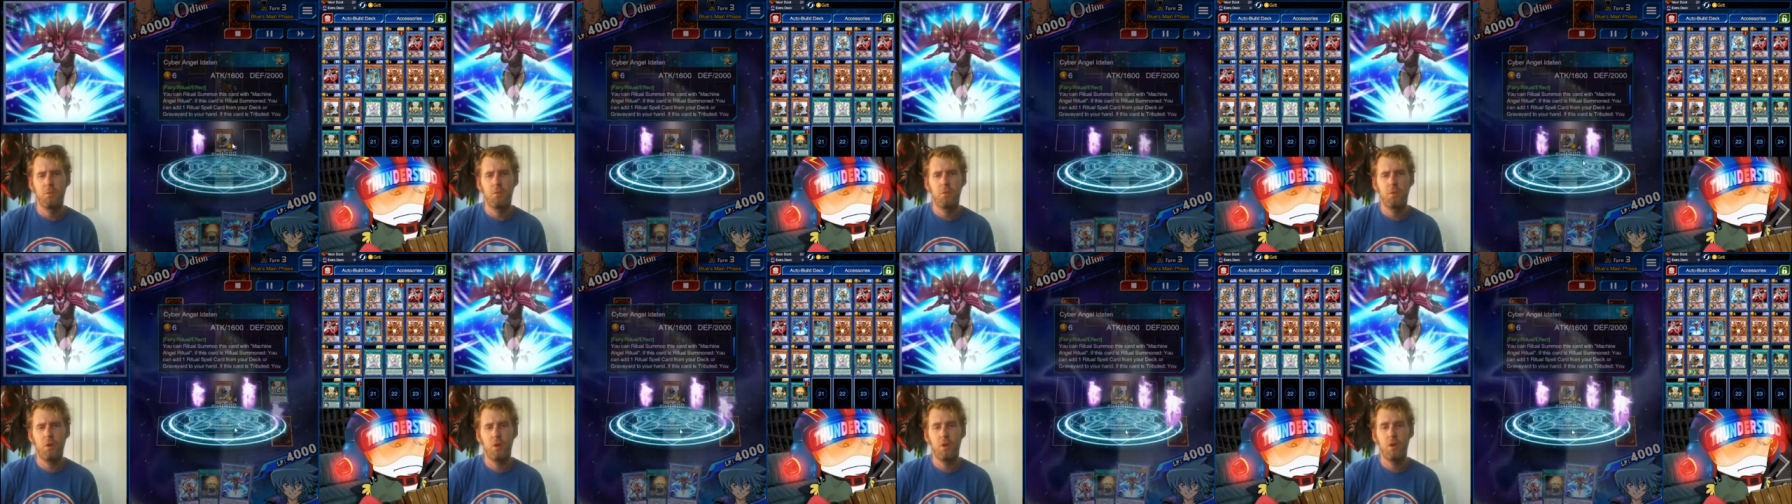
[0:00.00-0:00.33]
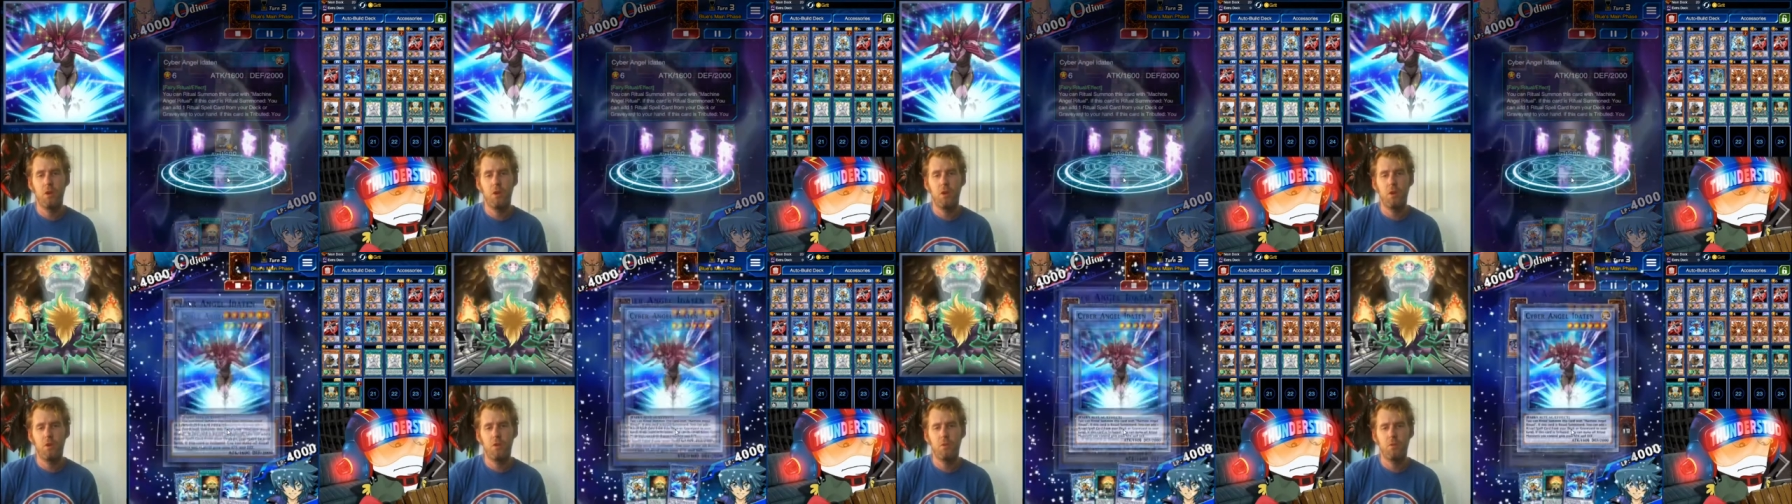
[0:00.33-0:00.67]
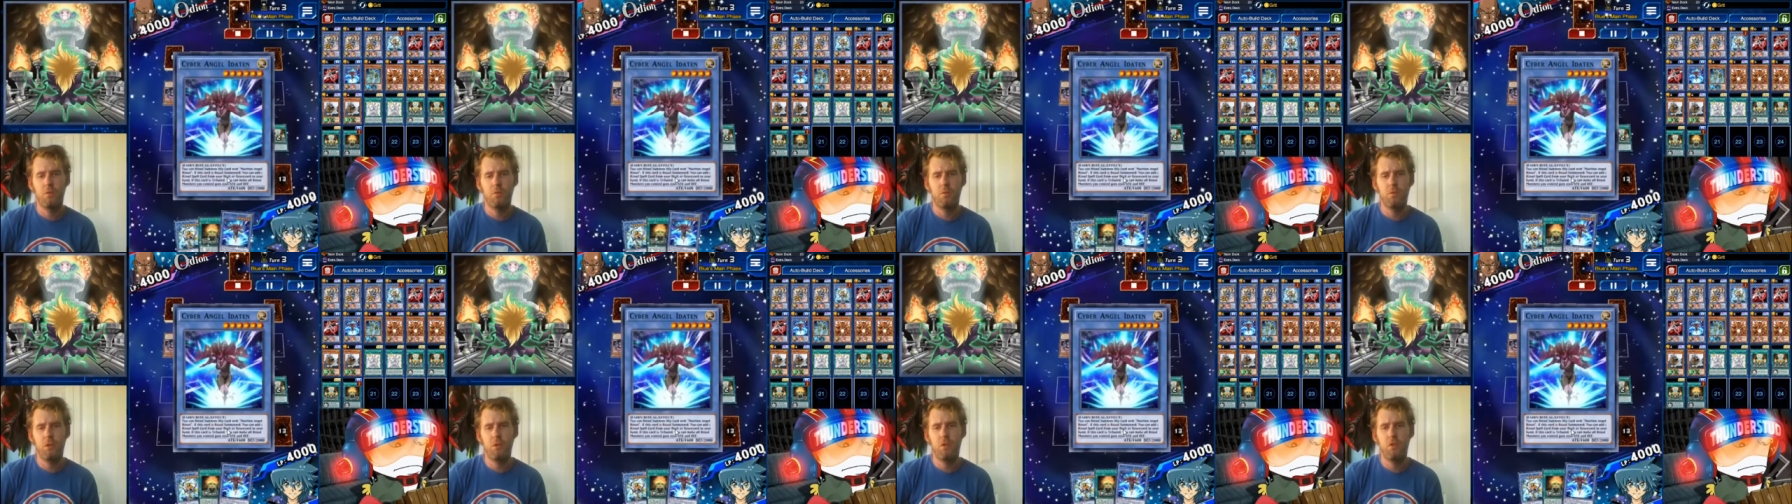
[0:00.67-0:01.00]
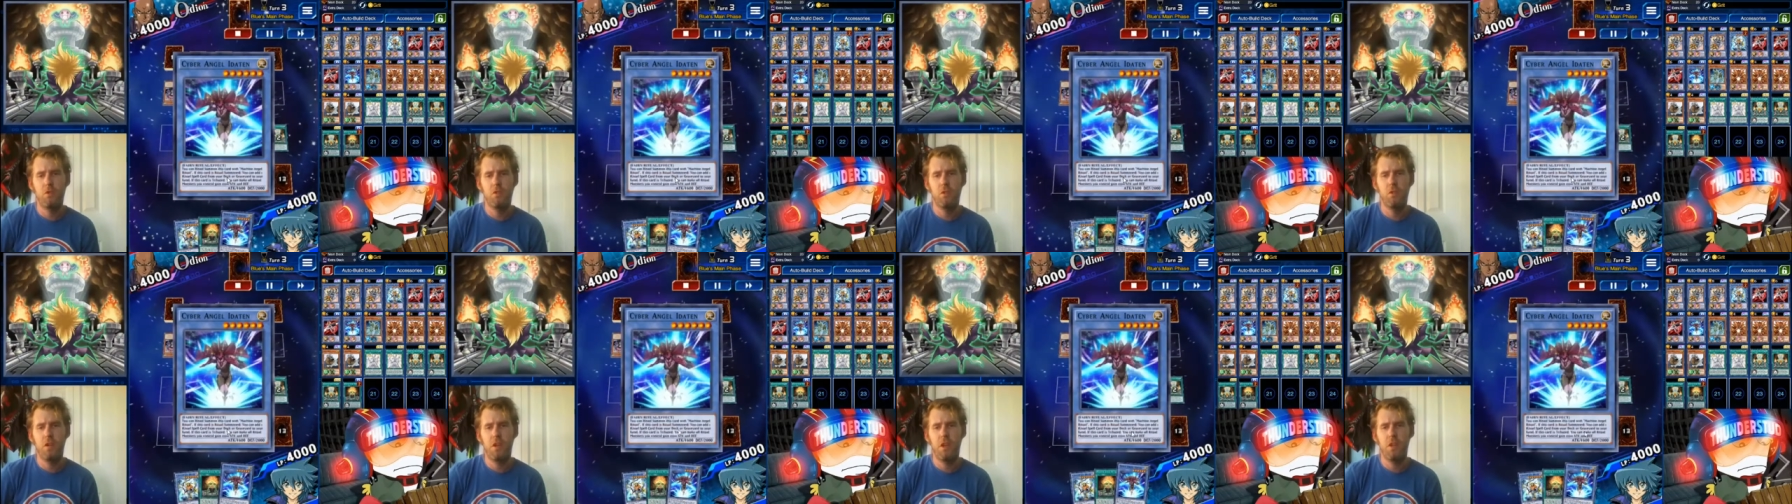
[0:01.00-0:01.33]
Or no, we
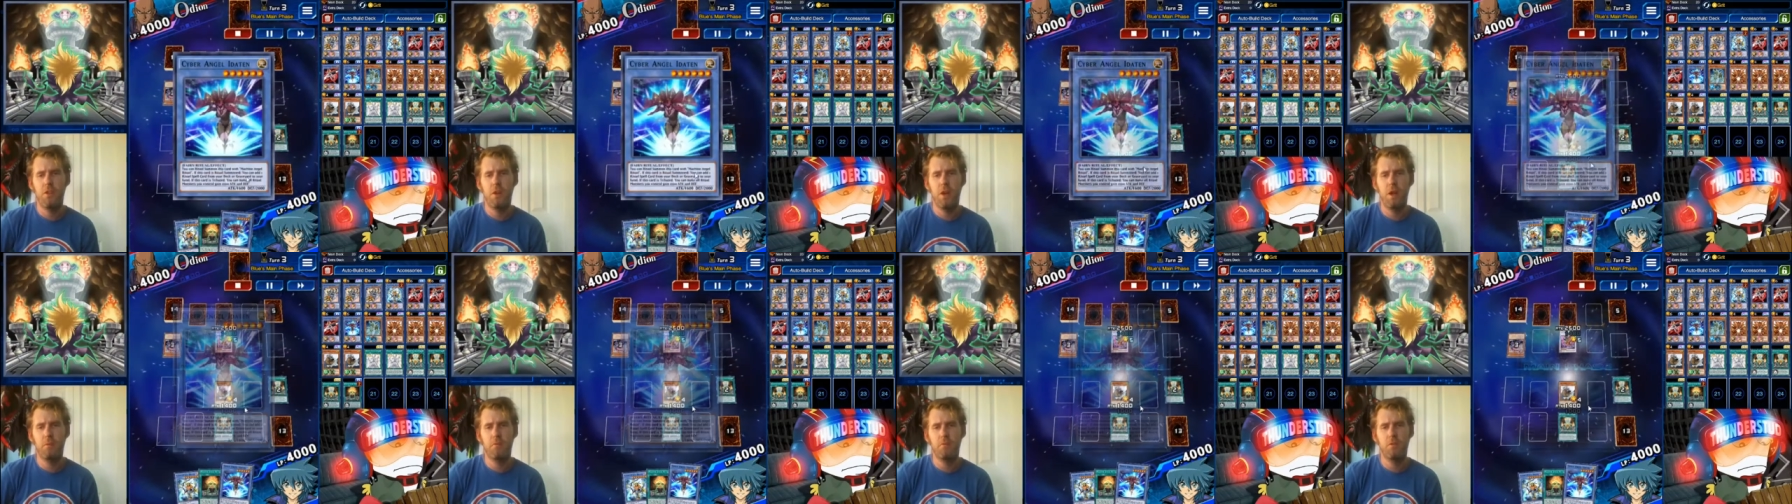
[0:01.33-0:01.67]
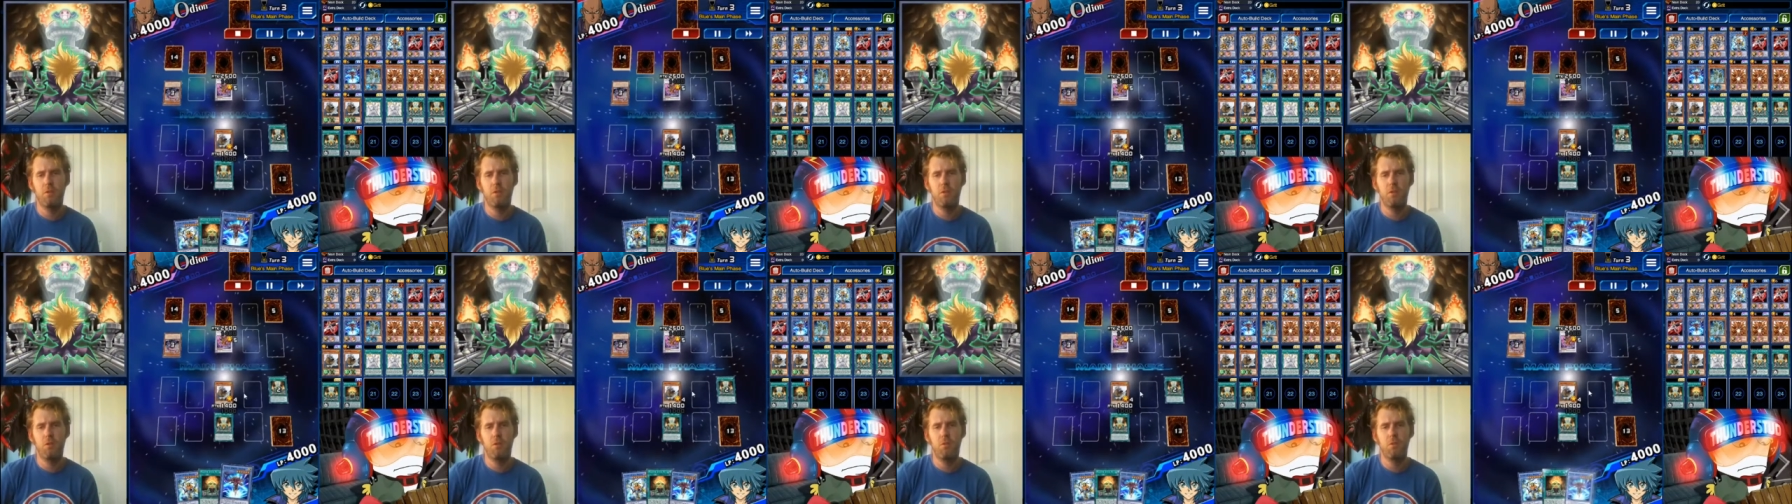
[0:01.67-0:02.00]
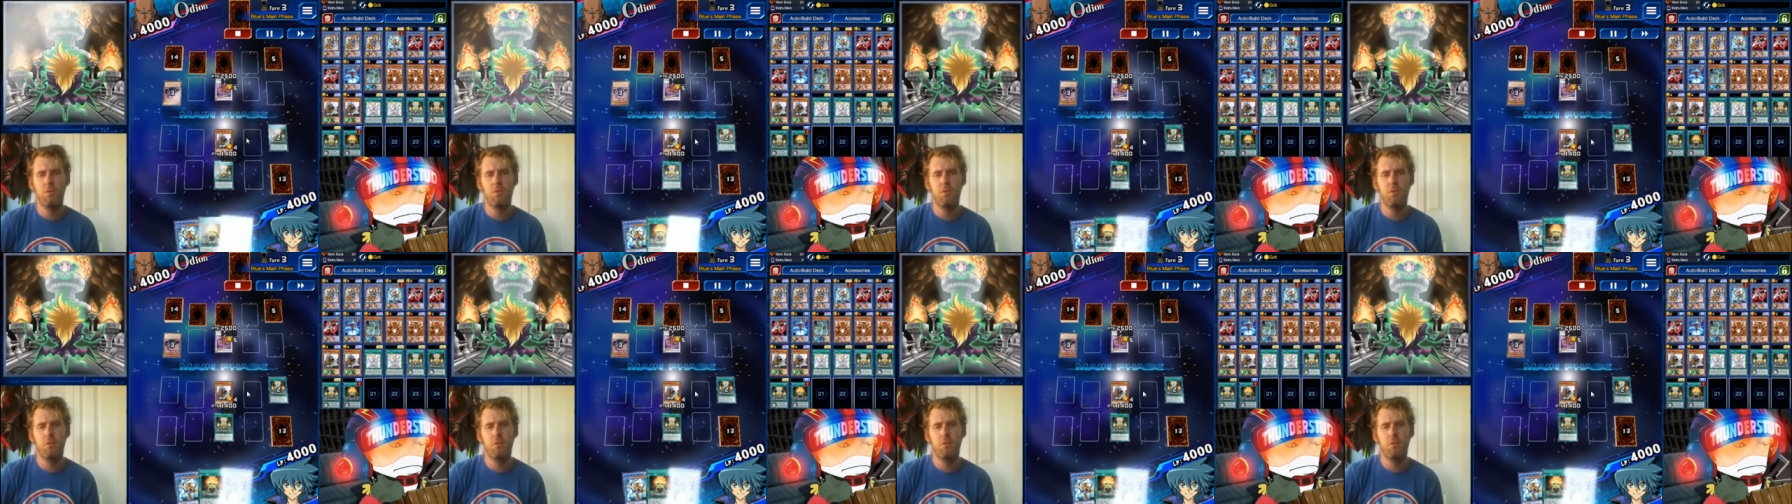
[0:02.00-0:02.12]
used another absolute.